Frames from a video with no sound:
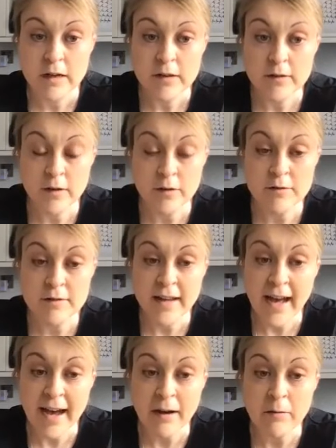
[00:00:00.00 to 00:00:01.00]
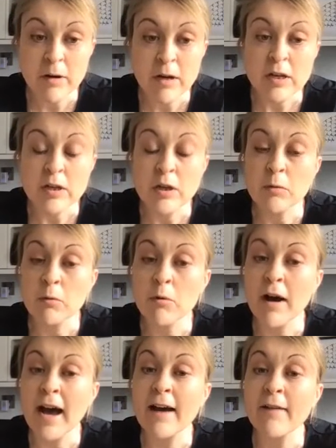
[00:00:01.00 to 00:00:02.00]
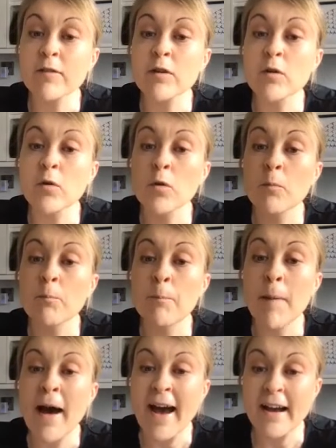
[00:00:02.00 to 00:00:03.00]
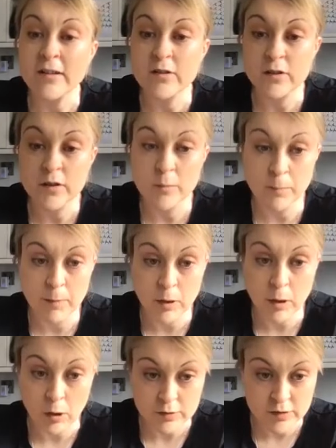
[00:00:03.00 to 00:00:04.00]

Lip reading: So now you will have your back to the block.